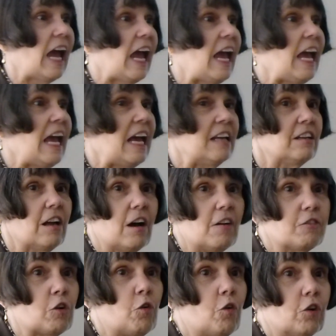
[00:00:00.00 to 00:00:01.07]
and
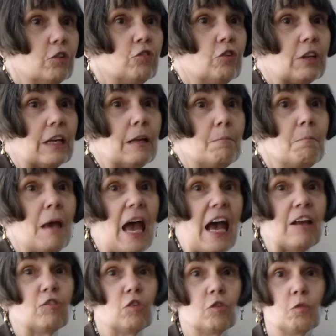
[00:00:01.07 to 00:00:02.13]
of course you can
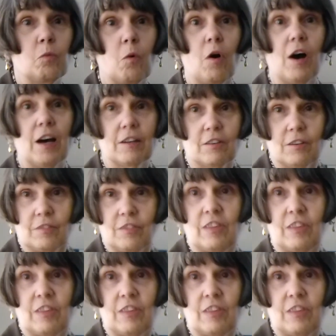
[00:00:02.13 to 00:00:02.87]
imagine what